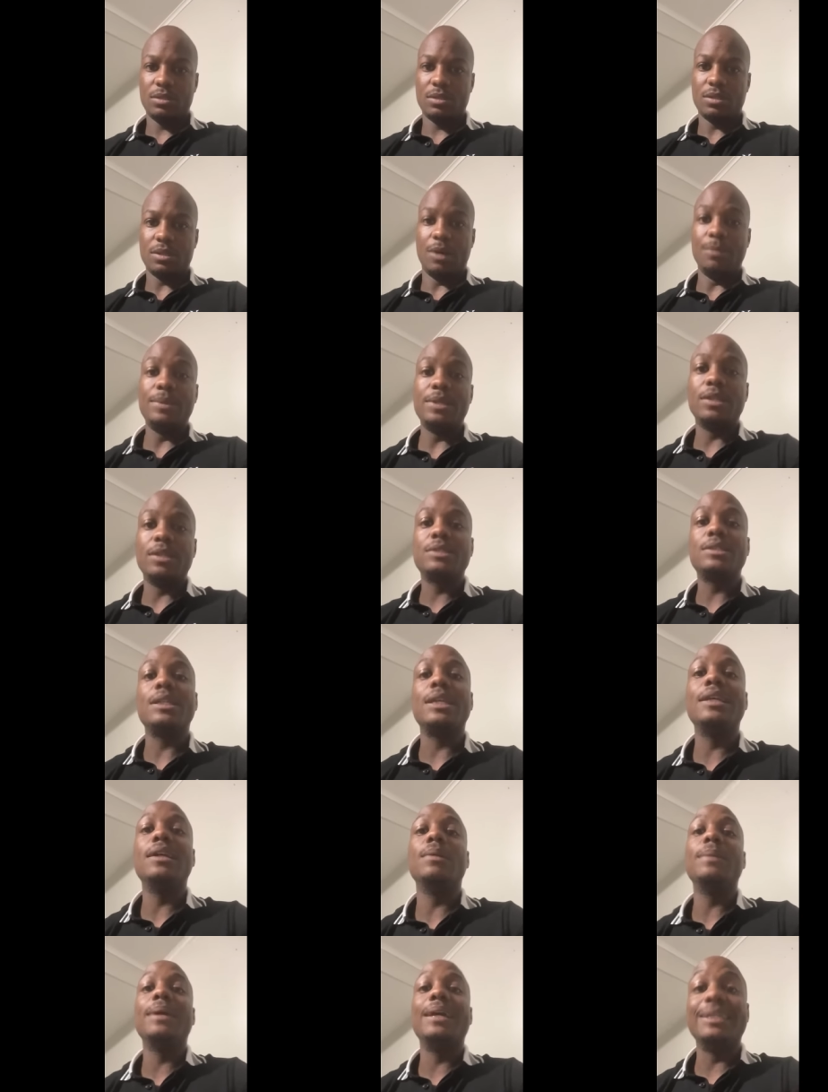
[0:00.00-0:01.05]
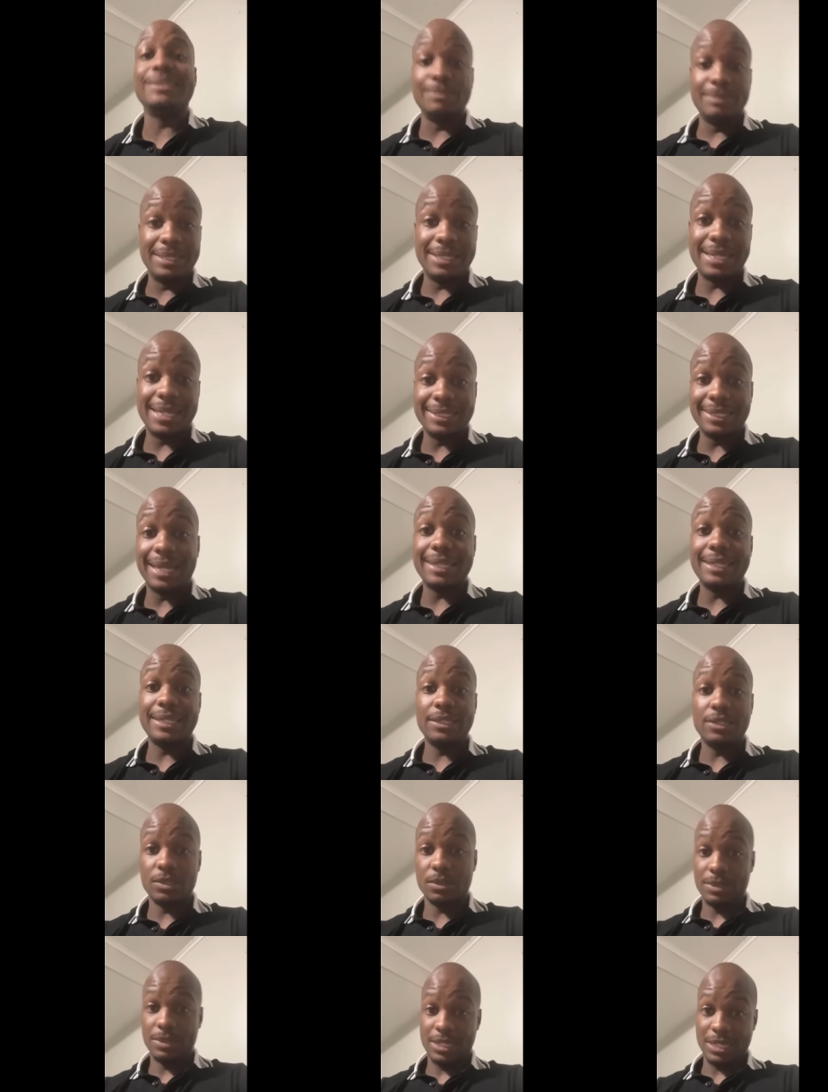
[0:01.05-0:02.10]
I'm here to help as many as I can
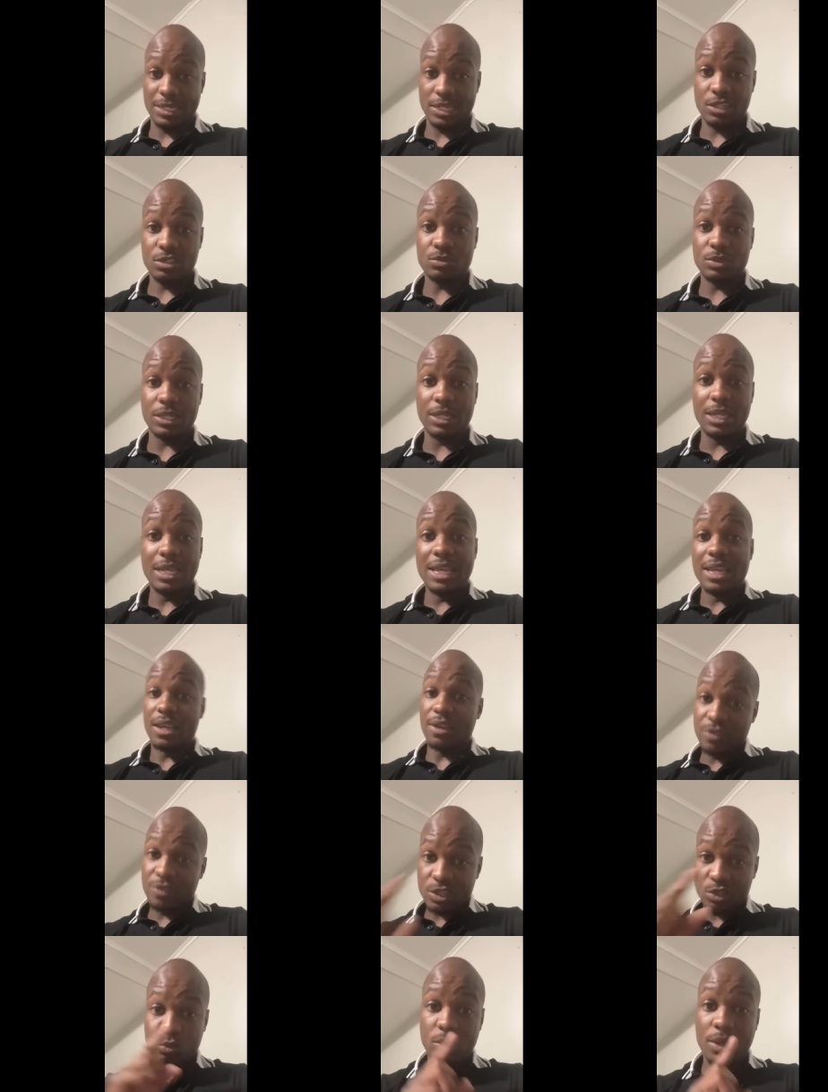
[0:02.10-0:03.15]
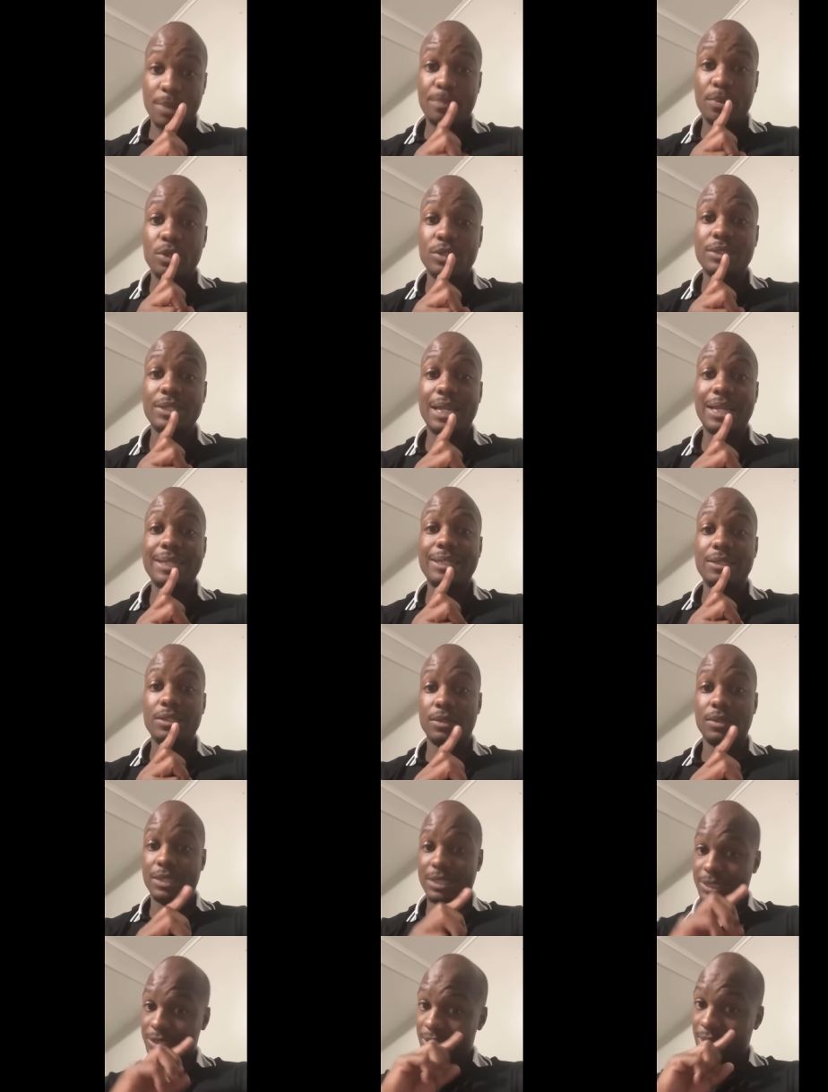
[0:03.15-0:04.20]
help. And guess what? If it's one person I can help
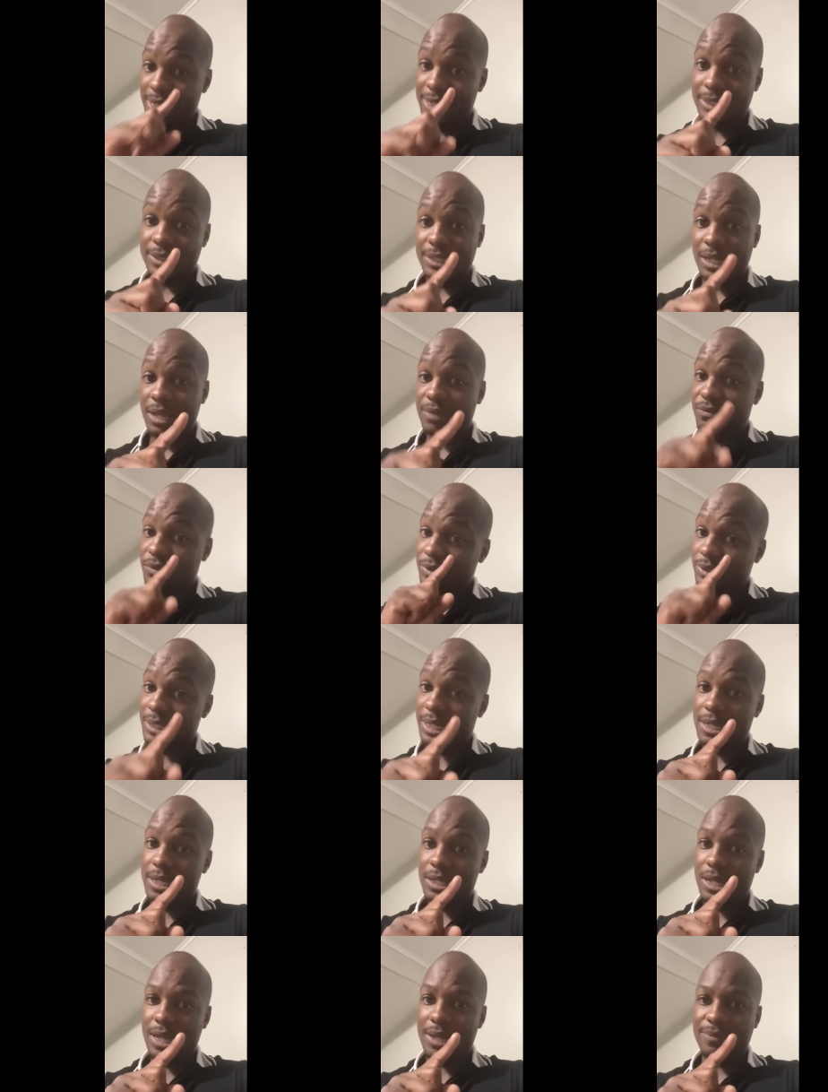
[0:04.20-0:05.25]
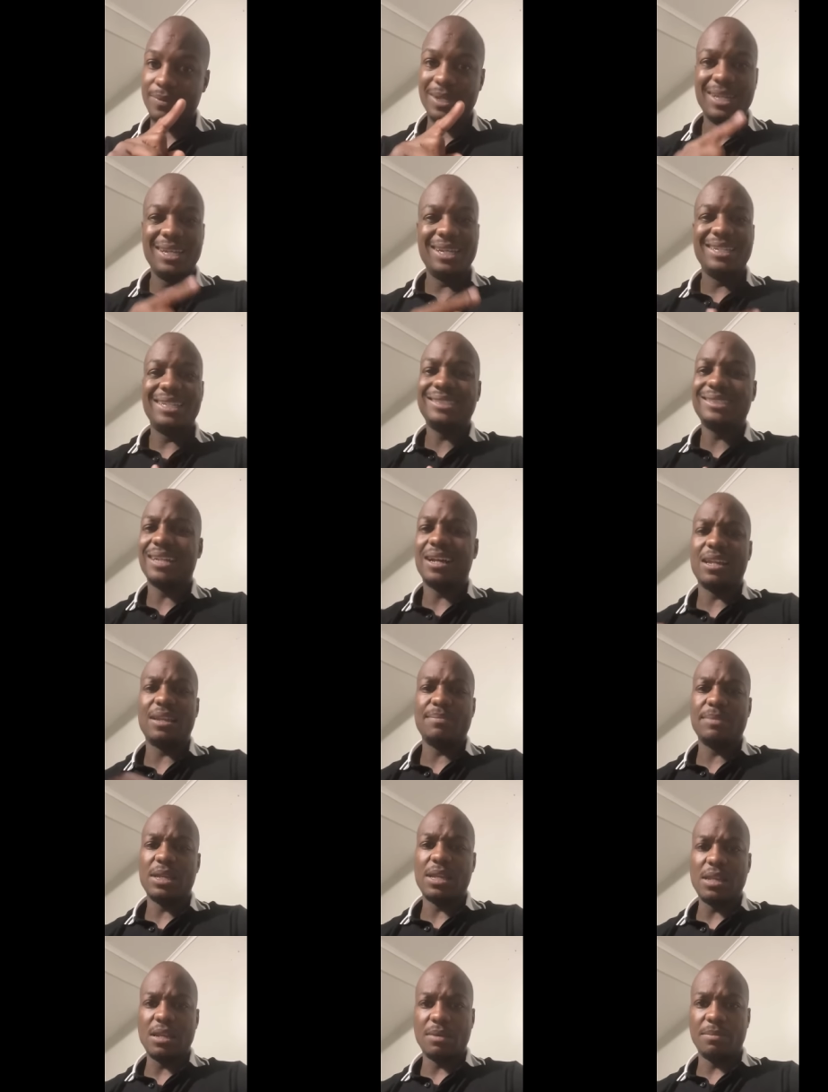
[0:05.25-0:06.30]
and change life or save life, it's all that
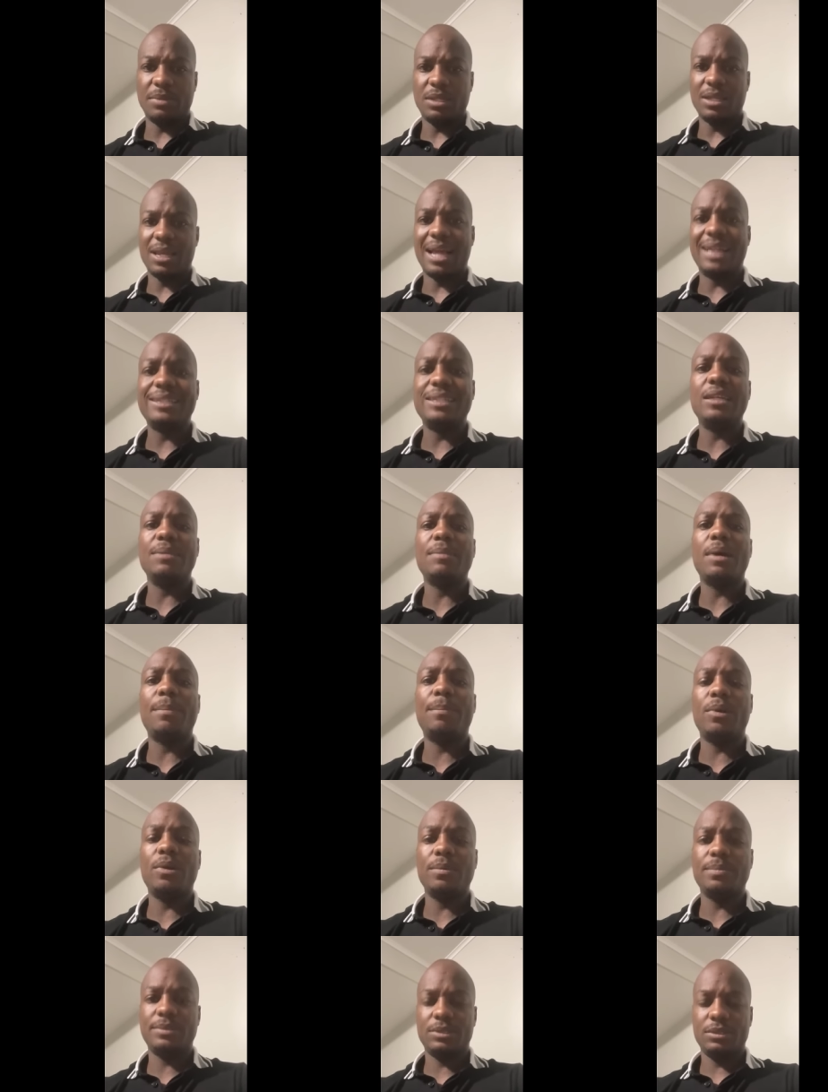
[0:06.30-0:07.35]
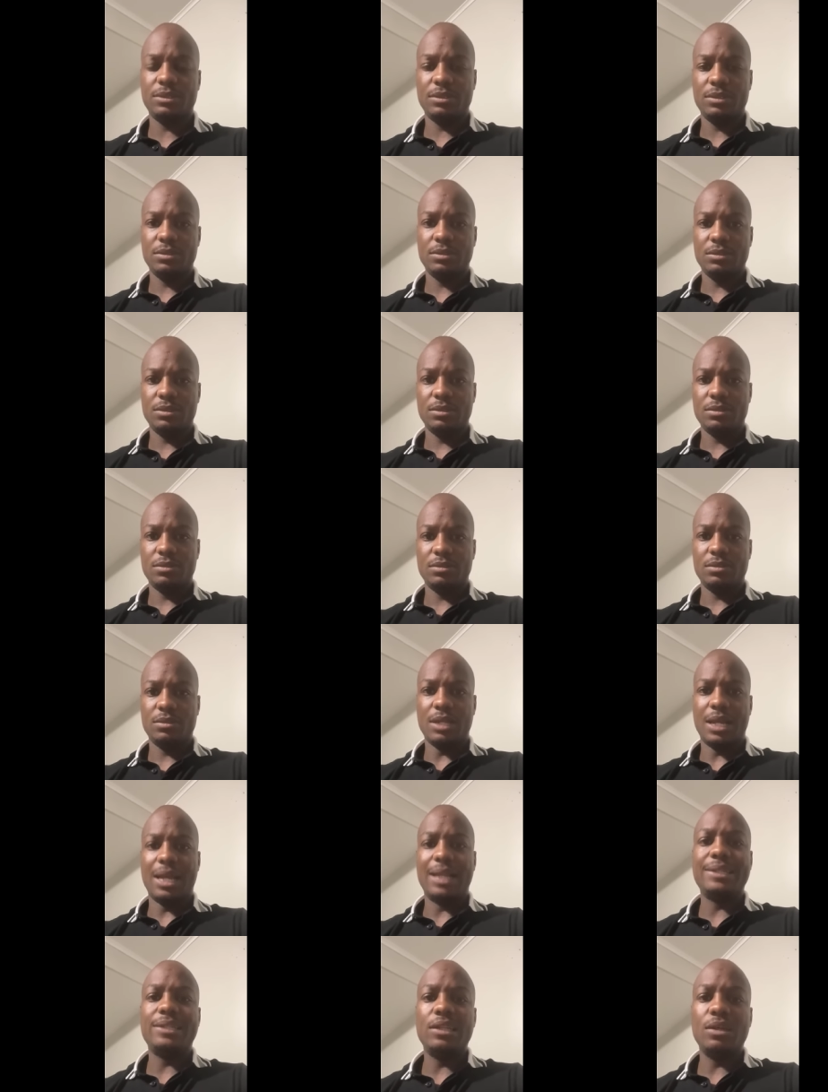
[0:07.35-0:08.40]
matters to me. I did my purpose.
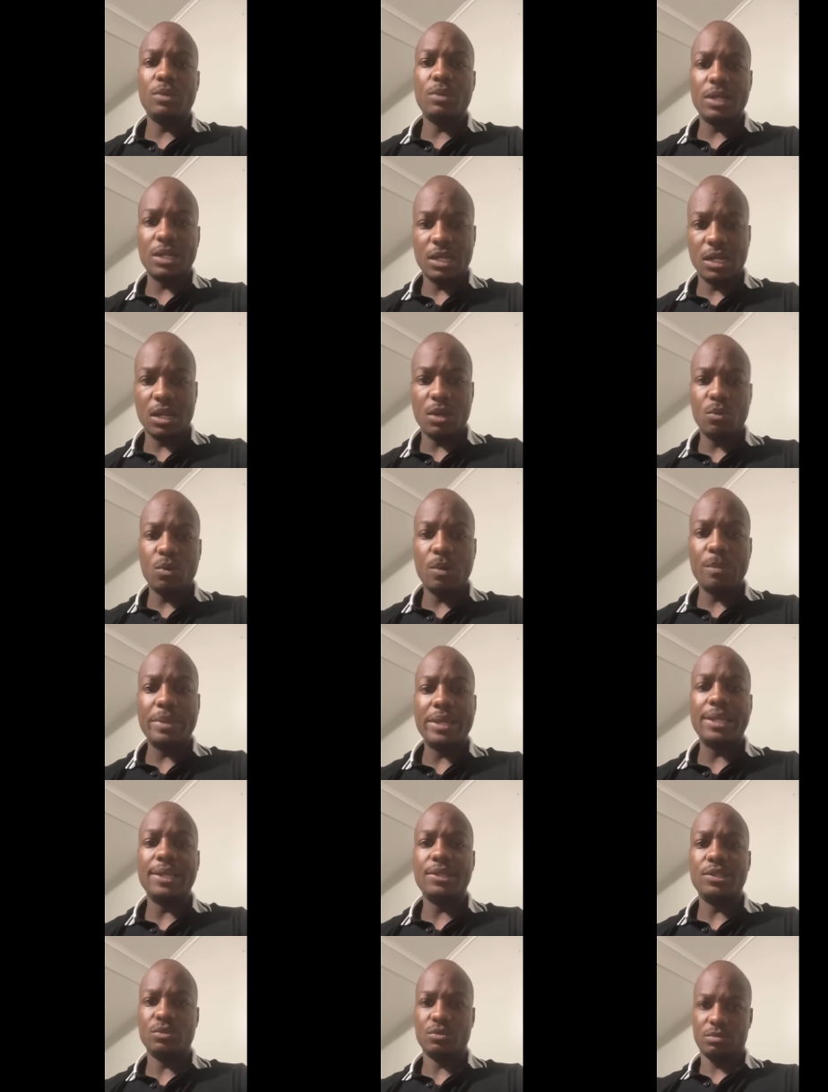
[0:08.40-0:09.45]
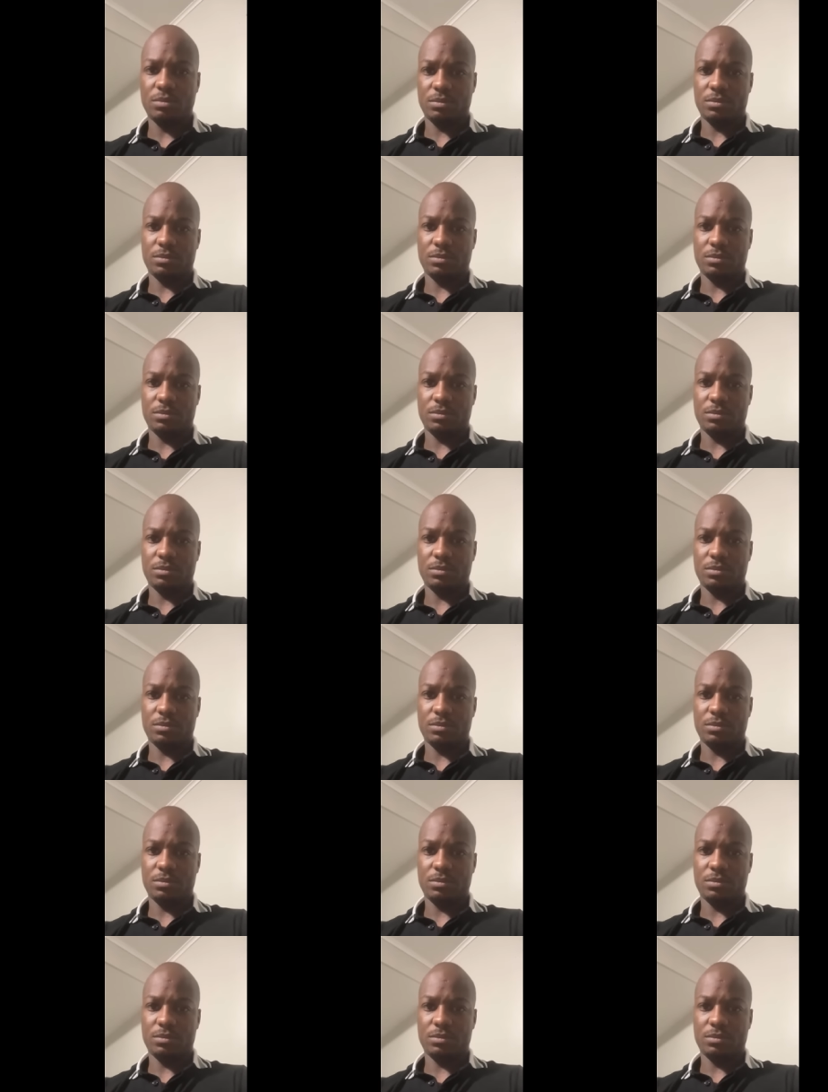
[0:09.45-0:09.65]
I did what God want me to do.